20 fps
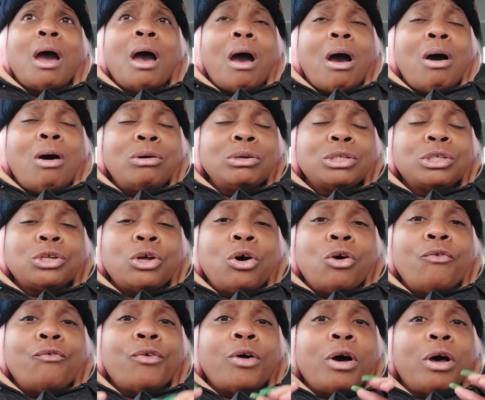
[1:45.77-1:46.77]

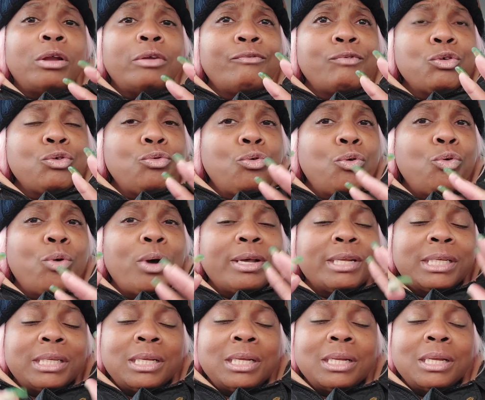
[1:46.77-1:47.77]
Also, for all of you who
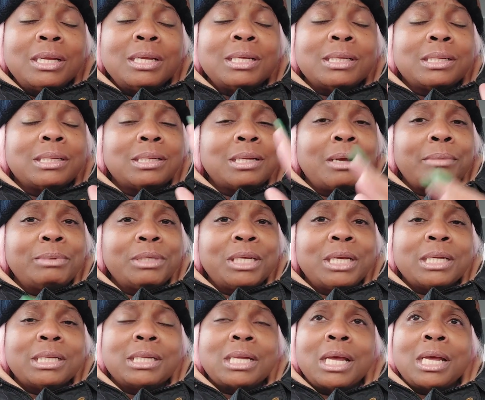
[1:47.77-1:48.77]
have sent in
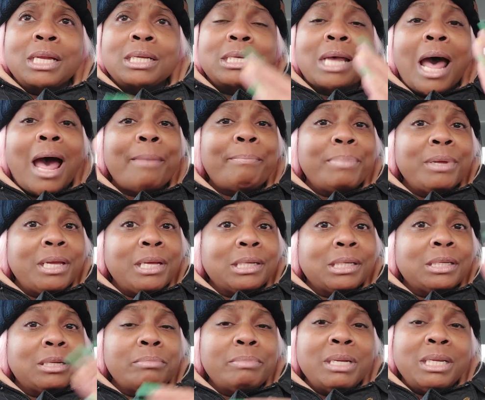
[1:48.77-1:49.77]
subjects and
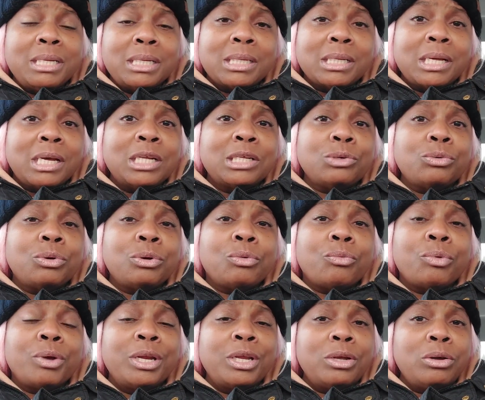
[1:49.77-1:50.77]
topics to be discussed on the
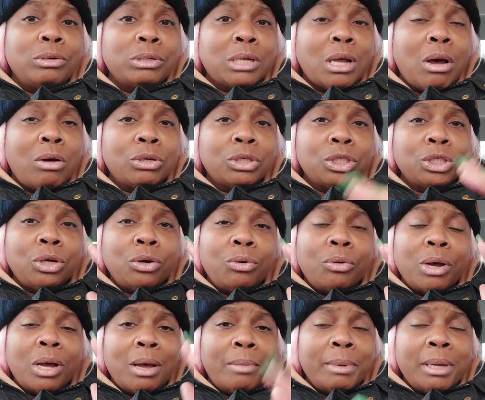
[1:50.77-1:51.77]
radio talk show
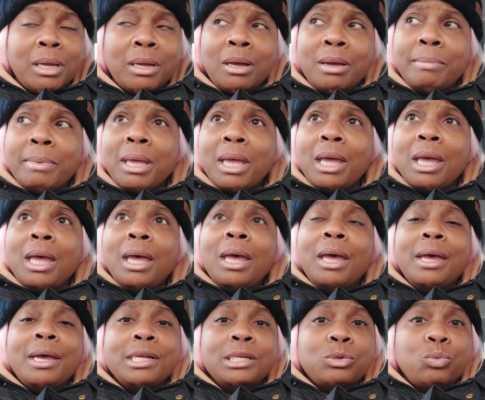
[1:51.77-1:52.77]
coming up
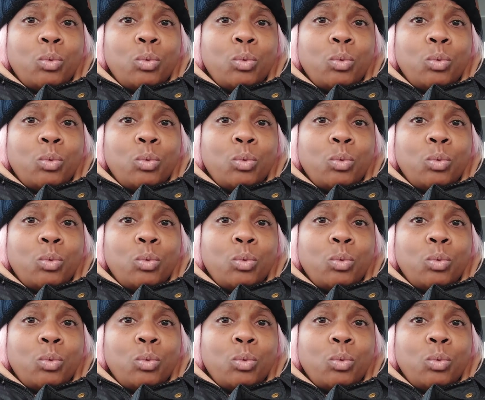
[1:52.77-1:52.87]
as